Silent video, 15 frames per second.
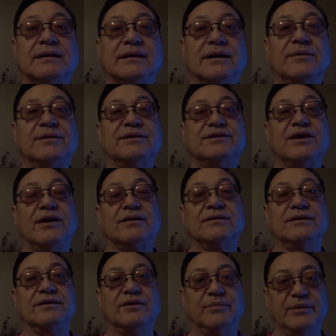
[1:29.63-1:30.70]
want to talk a
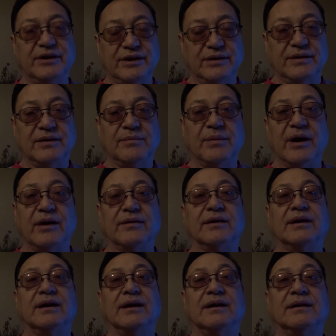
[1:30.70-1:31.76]
little bit about
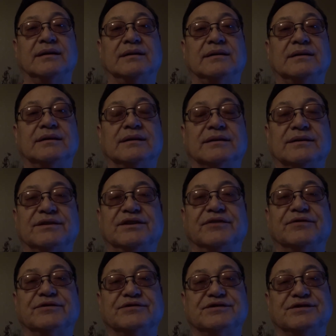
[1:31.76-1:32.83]
the
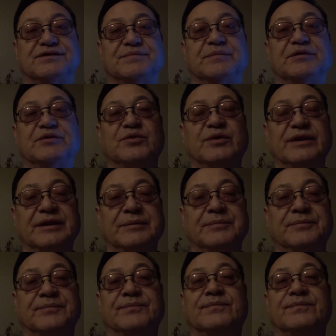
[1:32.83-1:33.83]
differences between